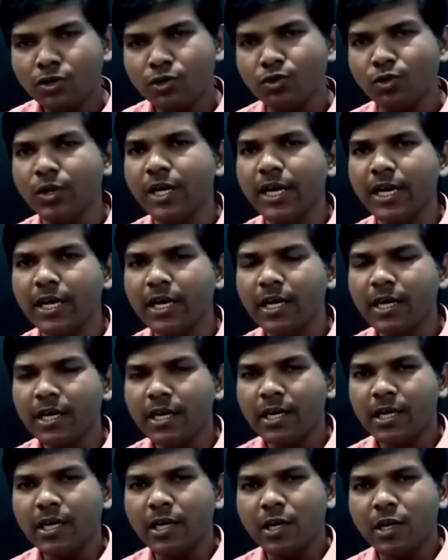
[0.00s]

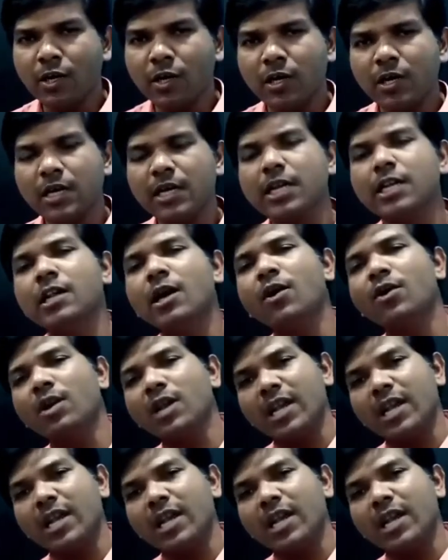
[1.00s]
Today in our